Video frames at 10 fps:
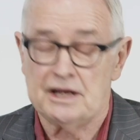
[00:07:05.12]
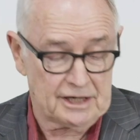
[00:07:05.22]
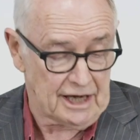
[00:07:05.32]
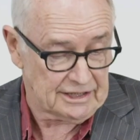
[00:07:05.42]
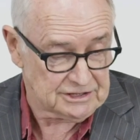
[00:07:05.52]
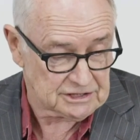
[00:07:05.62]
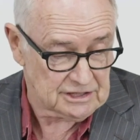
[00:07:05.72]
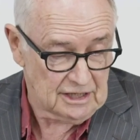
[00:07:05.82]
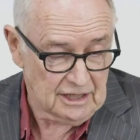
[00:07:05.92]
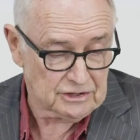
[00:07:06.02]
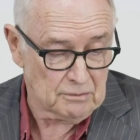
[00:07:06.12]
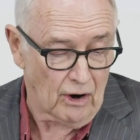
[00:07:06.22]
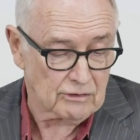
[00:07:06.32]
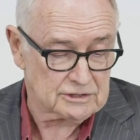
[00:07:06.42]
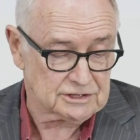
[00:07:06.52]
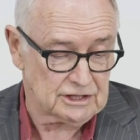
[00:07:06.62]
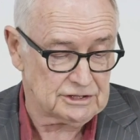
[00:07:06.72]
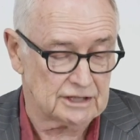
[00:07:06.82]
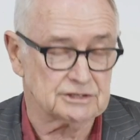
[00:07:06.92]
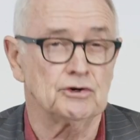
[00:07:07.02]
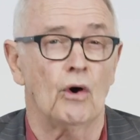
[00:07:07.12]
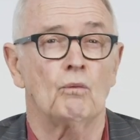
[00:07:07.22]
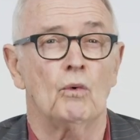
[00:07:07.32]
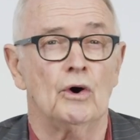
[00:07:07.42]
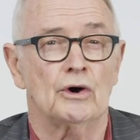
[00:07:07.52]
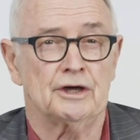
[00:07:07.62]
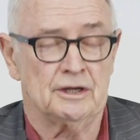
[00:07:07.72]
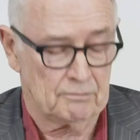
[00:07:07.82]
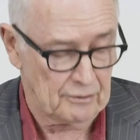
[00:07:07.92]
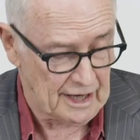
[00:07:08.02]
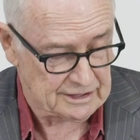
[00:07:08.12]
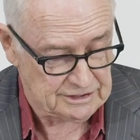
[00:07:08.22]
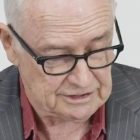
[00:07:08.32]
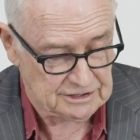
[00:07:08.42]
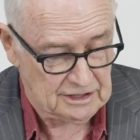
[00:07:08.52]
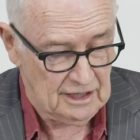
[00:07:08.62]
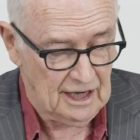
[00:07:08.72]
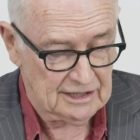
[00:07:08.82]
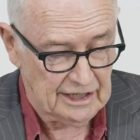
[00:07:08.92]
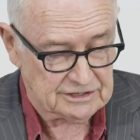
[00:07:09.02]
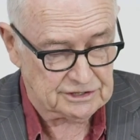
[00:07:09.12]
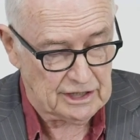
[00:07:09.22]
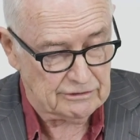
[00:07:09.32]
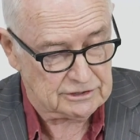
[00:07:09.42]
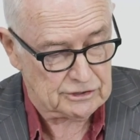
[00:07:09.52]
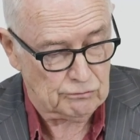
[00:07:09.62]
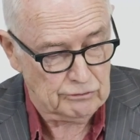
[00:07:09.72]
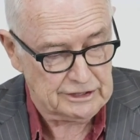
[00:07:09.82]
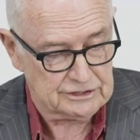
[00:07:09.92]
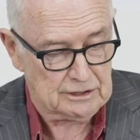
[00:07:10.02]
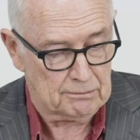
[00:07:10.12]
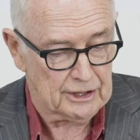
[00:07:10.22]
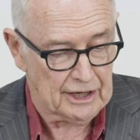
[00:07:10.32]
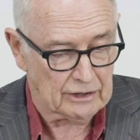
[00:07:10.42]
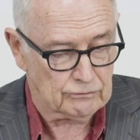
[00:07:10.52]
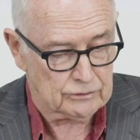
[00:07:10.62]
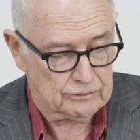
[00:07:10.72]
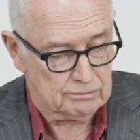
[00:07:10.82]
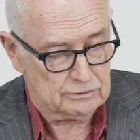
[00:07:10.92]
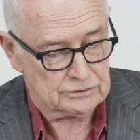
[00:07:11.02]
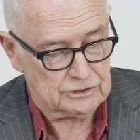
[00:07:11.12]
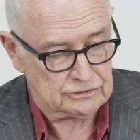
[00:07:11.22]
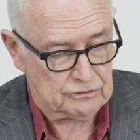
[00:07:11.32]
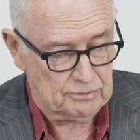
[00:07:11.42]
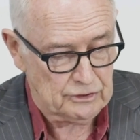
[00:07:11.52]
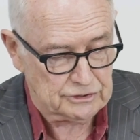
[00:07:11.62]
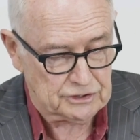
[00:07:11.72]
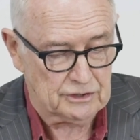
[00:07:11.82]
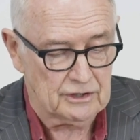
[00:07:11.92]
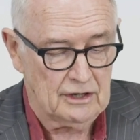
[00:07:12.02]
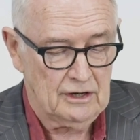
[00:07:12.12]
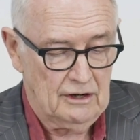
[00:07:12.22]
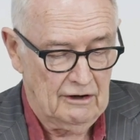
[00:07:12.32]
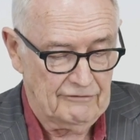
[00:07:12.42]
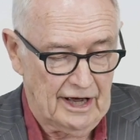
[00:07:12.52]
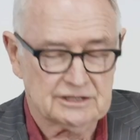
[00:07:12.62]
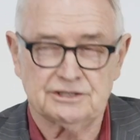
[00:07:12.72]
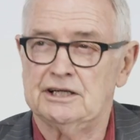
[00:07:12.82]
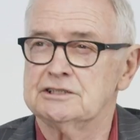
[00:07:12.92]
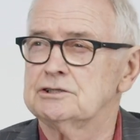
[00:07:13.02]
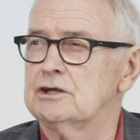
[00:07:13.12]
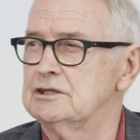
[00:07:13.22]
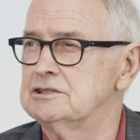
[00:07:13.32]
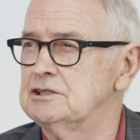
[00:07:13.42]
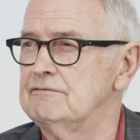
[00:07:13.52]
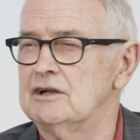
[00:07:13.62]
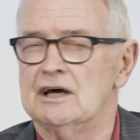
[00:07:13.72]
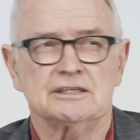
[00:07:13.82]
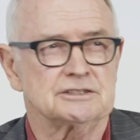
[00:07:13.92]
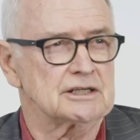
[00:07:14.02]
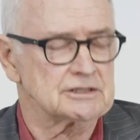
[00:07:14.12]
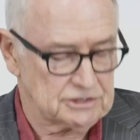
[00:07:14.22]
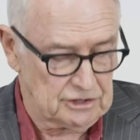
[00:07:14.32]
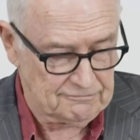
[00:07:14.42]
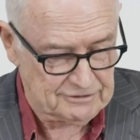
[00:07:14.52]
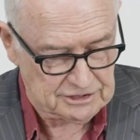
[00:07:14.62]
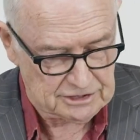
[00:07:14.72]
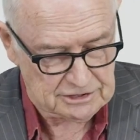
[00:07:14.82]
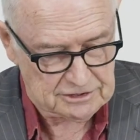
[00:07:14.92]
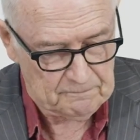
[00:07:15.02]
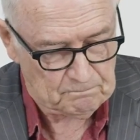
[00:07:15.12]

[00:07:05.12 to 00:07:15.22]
case, democracy does not work in practice unless there is a reasonably equitable distribution of access to the civilising services.